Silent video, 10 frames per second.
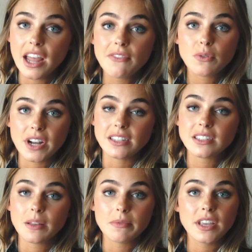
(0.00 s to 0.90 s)
Everyone has
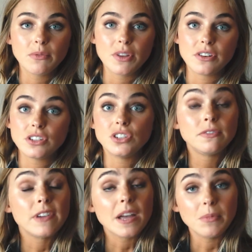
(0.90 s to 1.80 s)
something, whether it's your
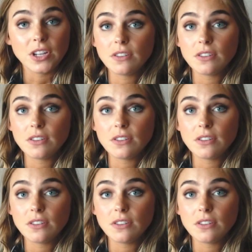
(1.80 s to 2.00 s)
family,